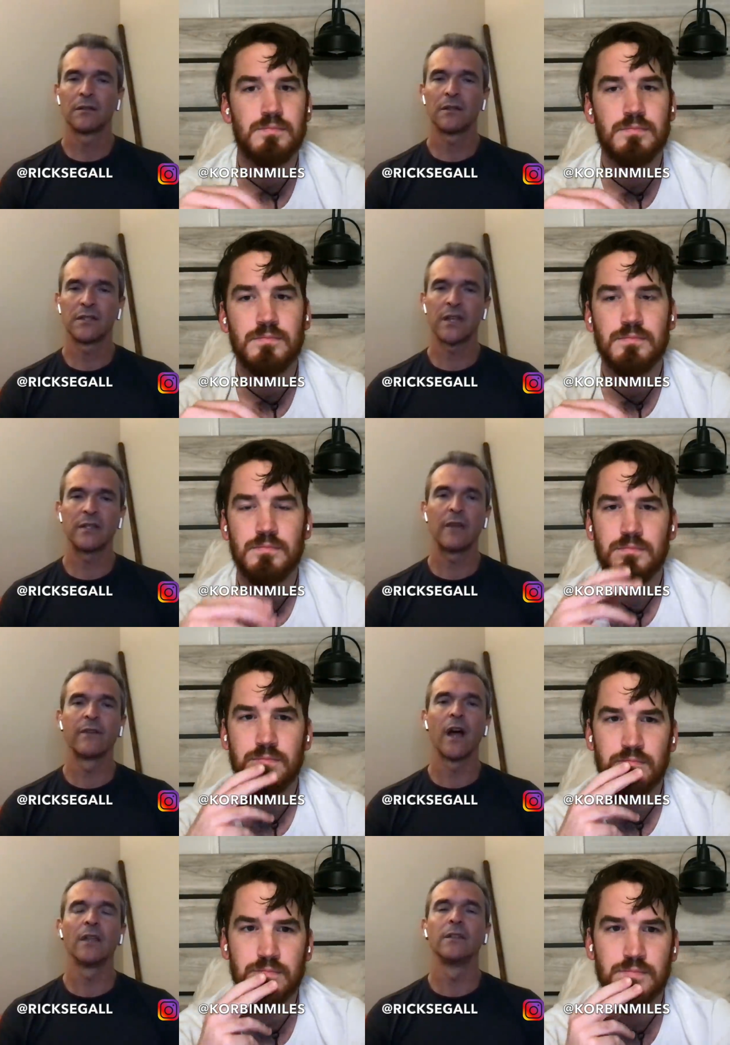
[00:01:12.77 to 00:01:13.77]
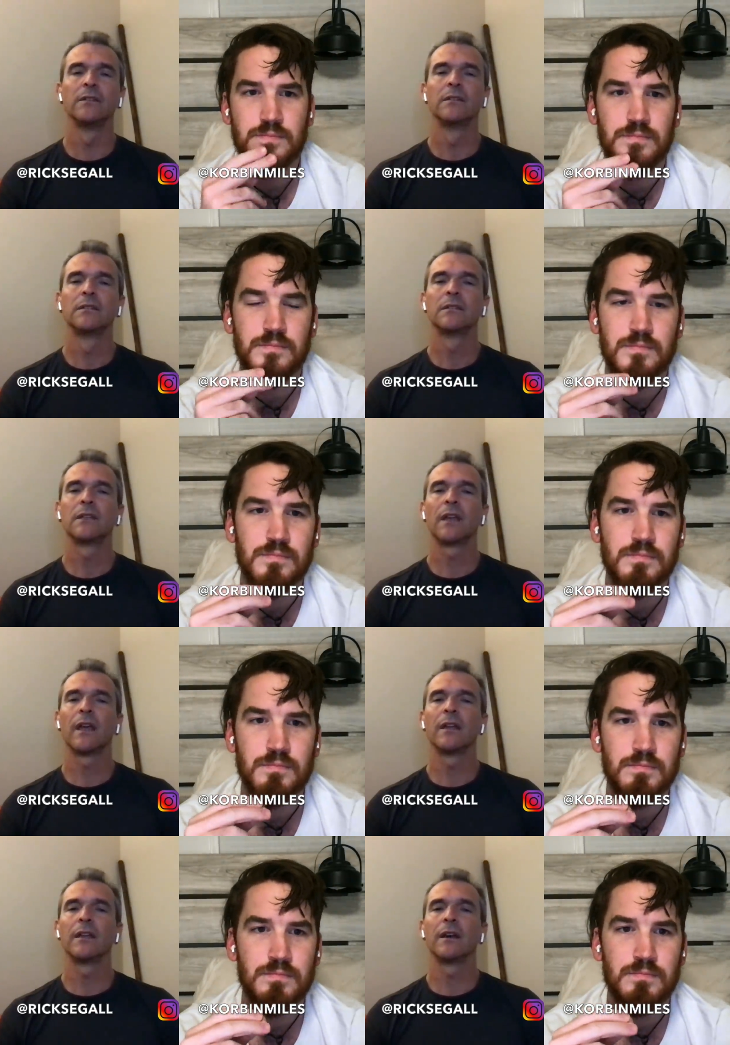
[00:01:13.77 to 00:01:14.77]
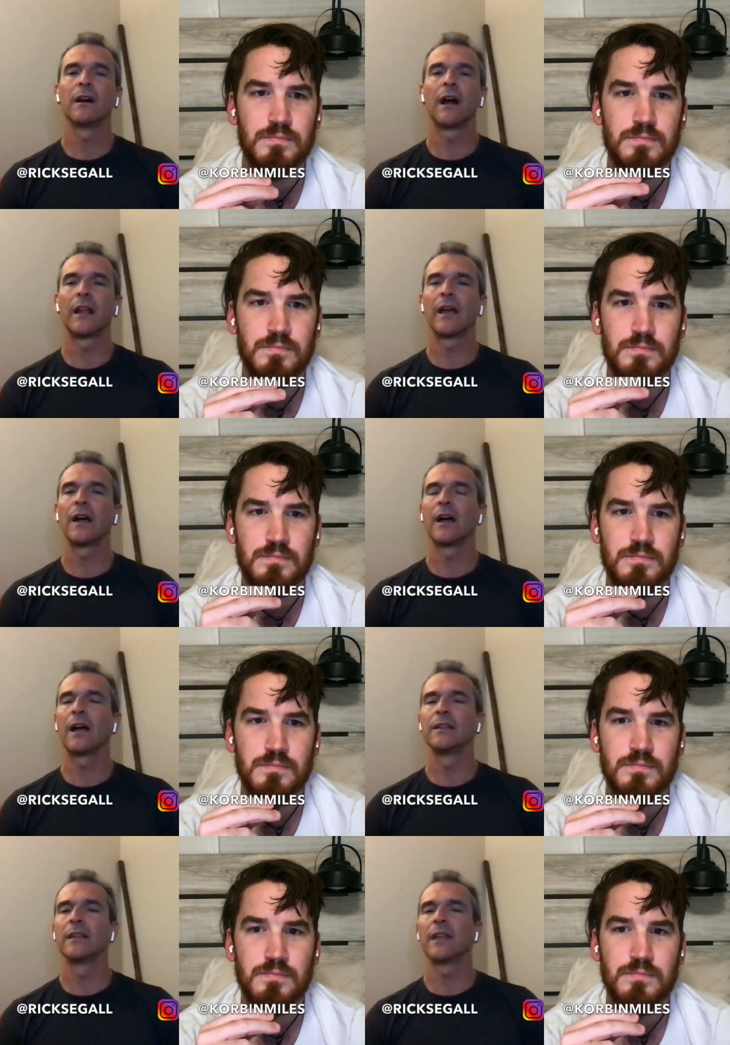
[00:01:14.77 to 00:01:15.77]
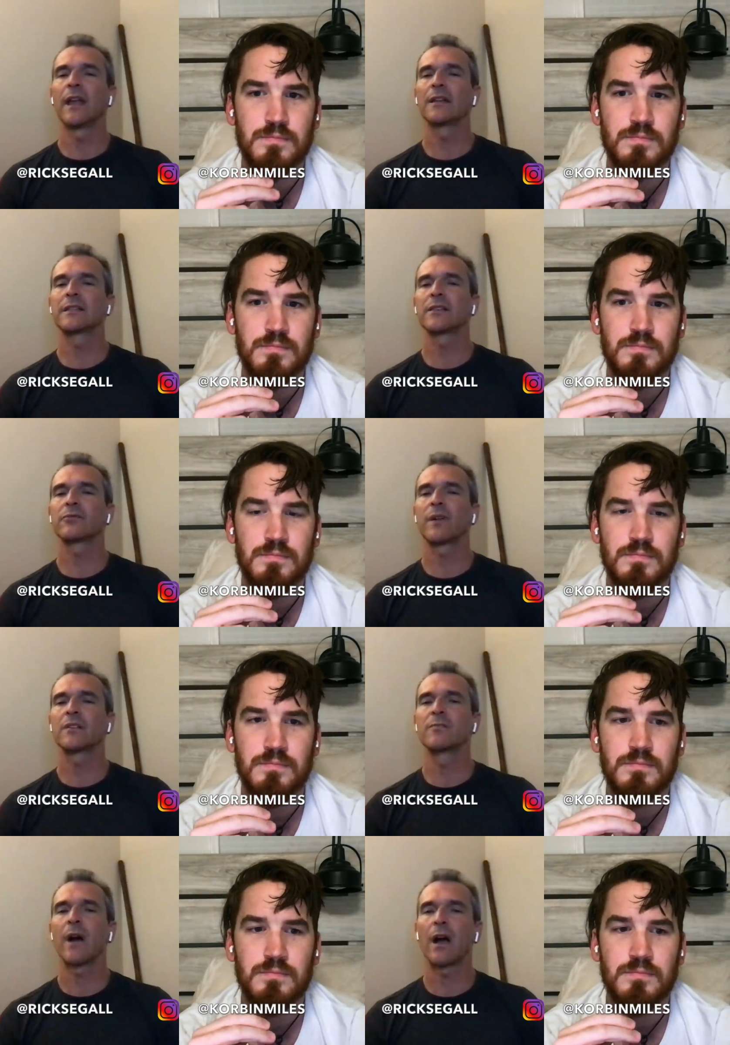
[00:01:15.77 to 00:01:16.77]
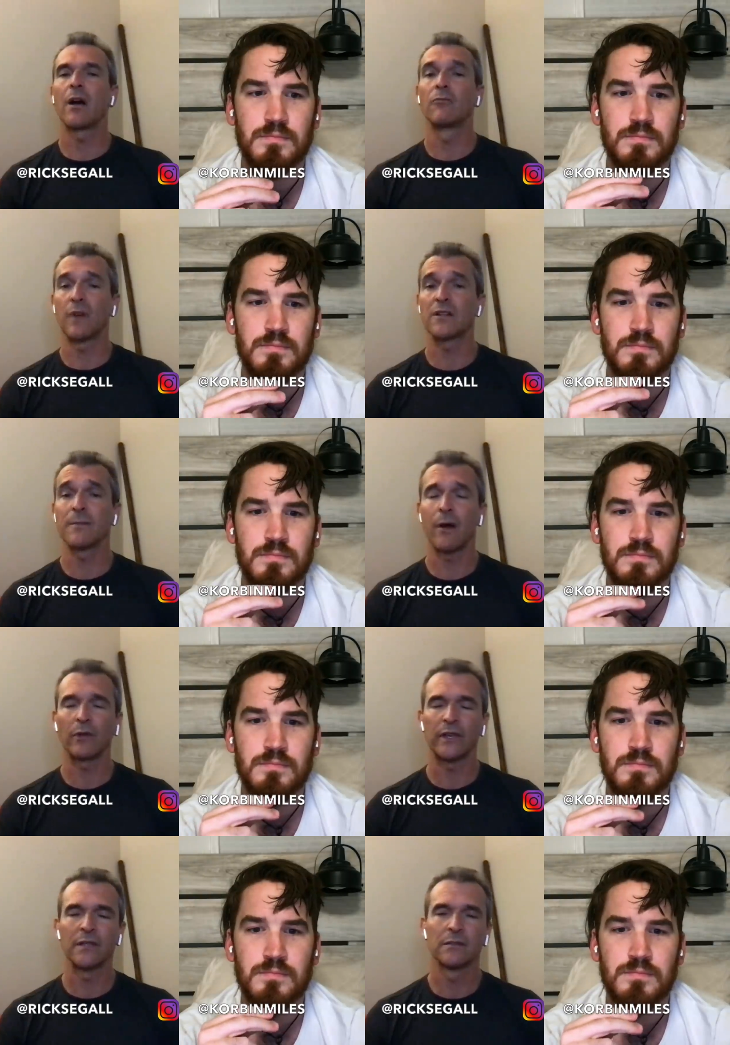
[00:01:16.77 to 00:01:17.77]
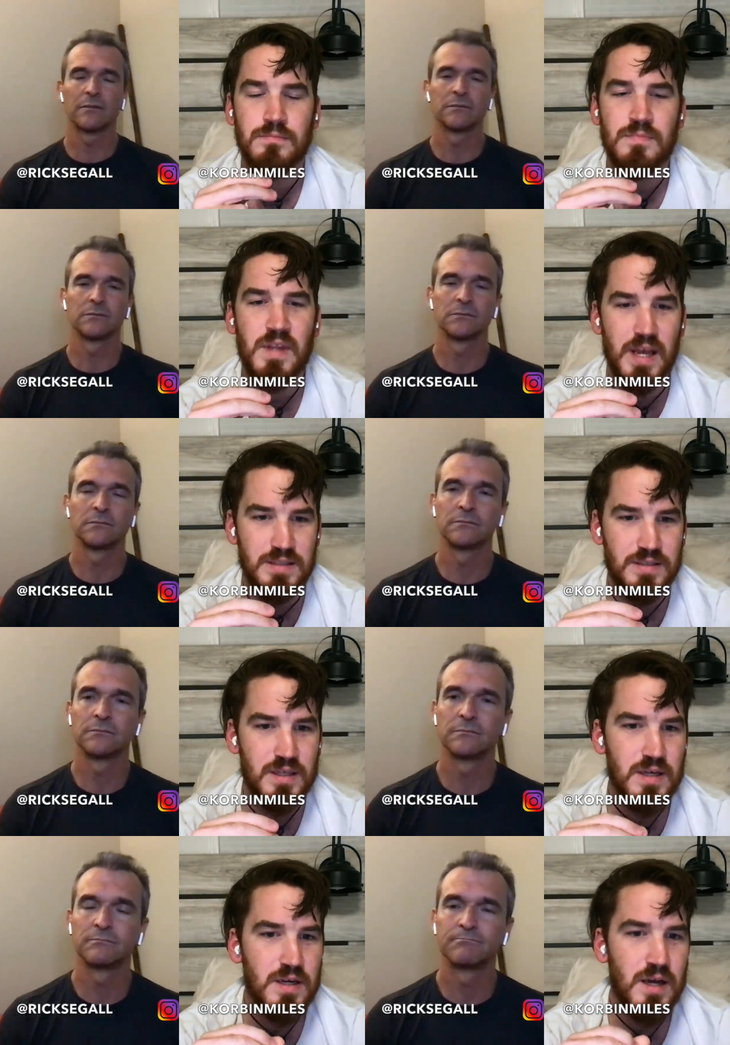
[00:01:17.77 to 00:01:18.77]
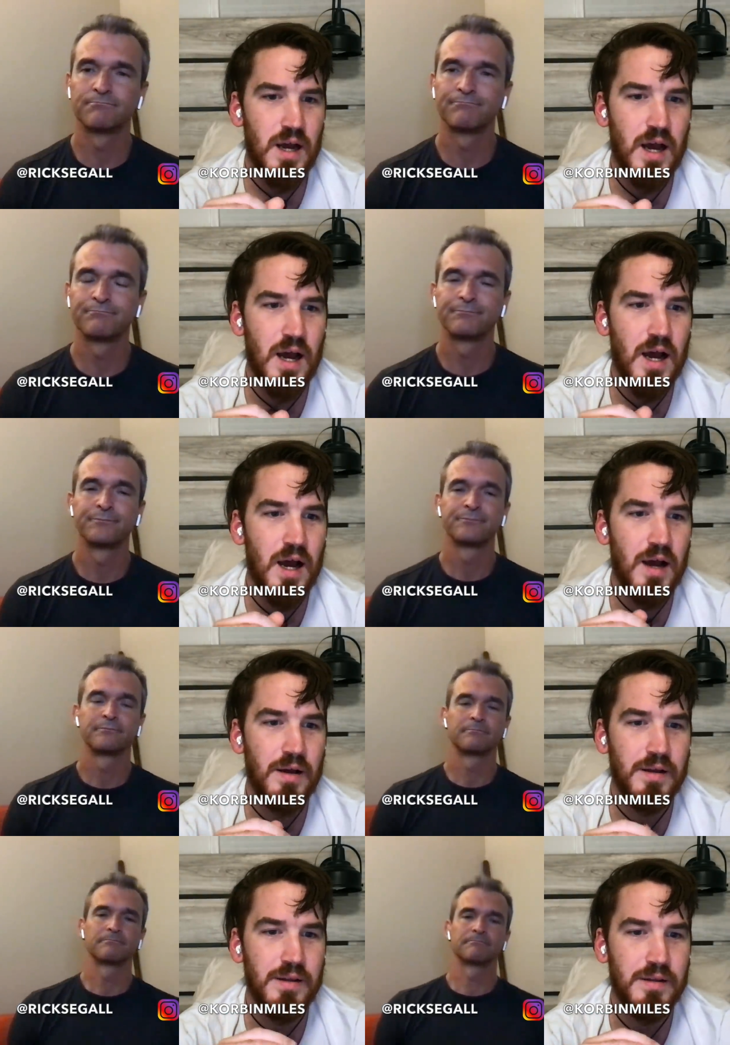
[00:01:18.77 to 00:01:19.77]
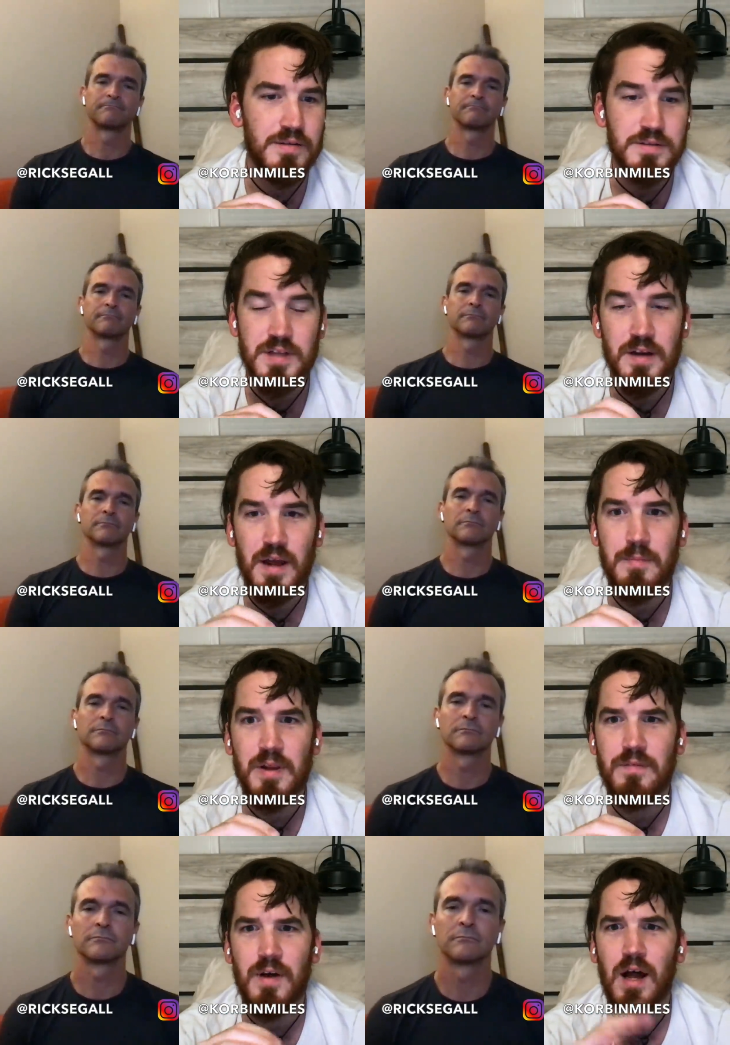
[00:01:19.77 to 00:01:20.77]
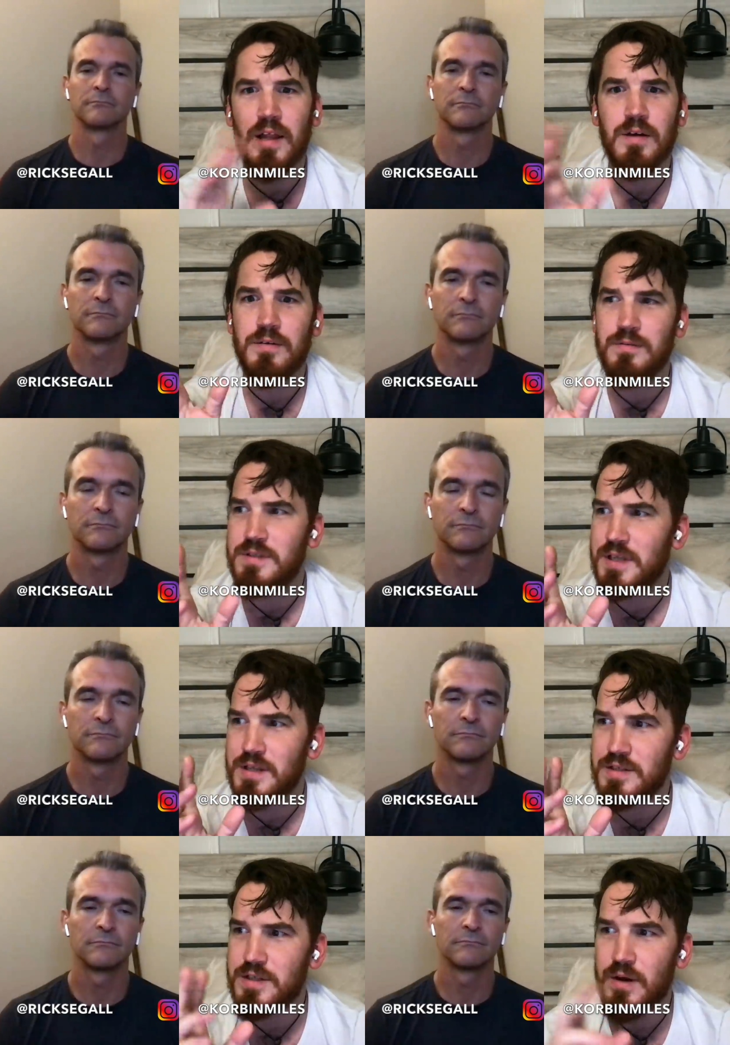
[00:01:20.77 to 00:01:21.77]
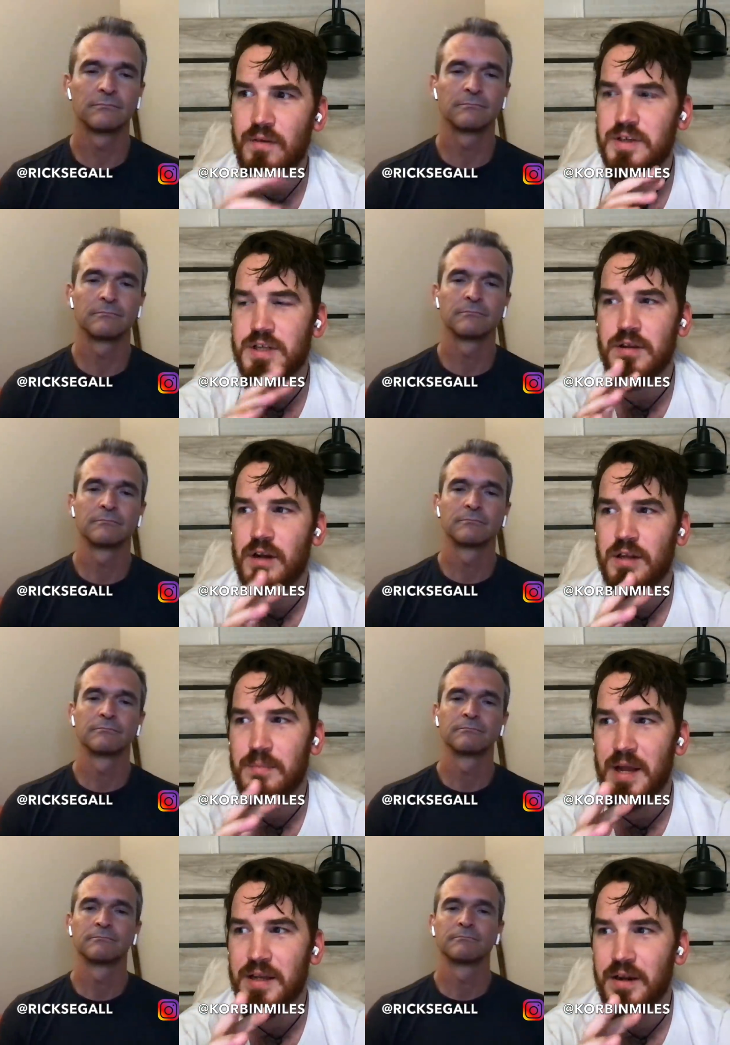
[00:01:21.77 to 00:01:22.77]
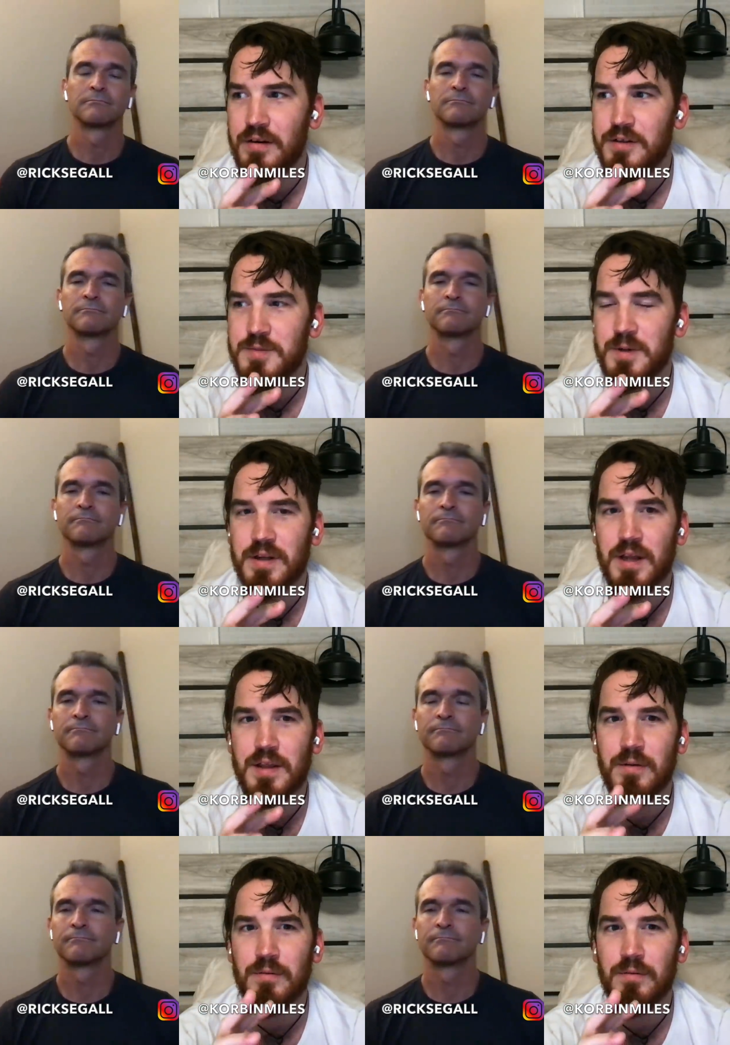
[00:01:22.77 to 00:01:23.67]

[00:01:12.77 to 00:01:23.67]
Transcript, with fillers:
Speaker 1: Ajay Devgn, and Alia, and then SS Rajma, Rajamouli.
Speaker 2: Yes. Uh, and there's a ton. I believe Alia was in this too. Obviously, they're not the main characters, but I think